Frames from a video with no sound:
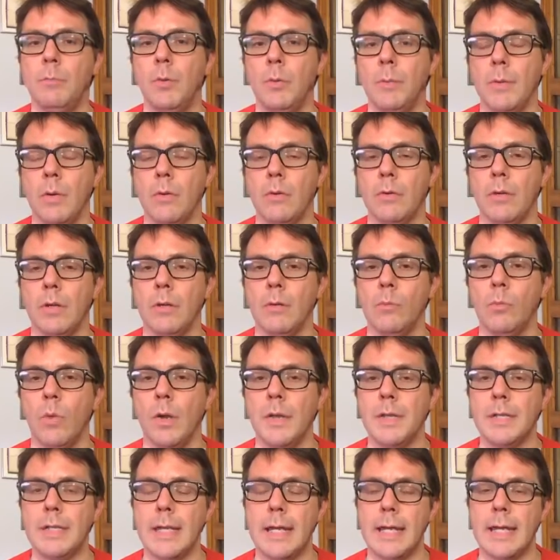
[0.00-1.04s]
put me on a
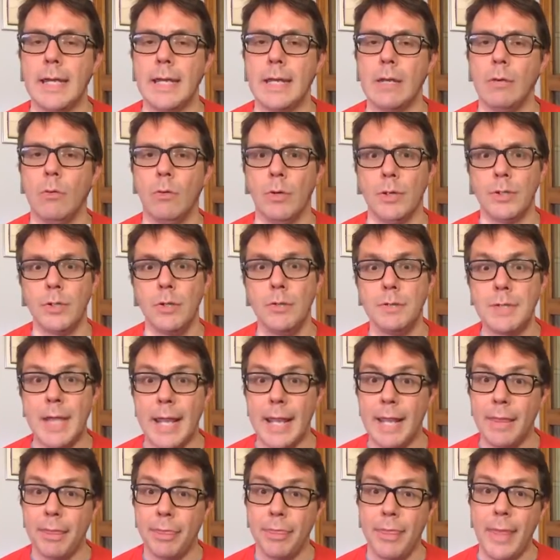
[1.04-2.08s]
1-day or a
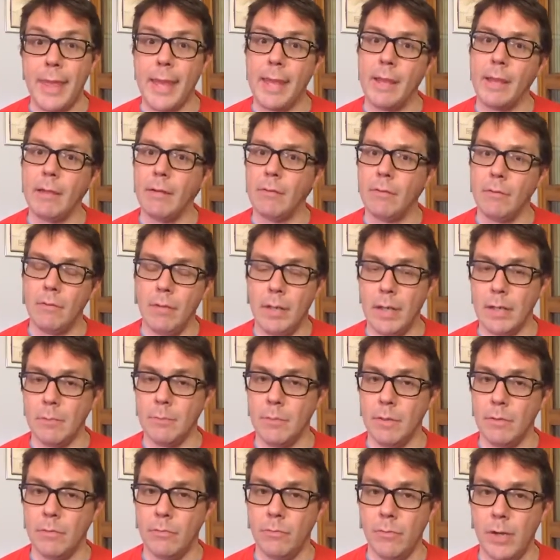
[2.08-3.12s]
2-day thing, getting
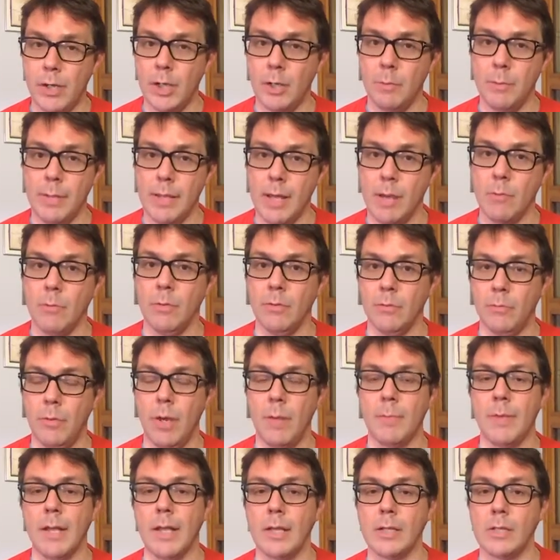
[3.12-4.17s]
me freshening up with
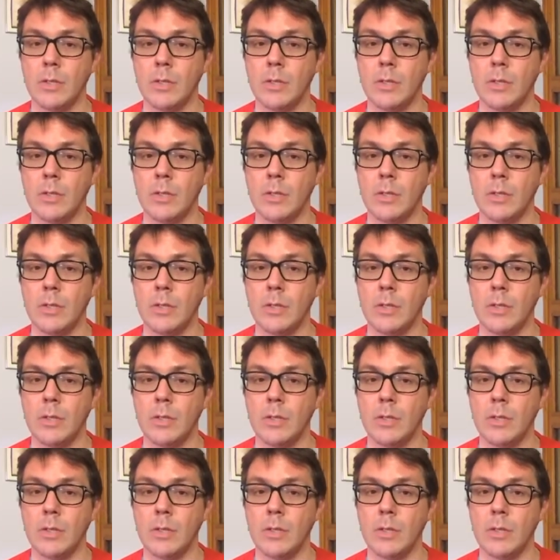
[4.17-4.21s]
Premiere.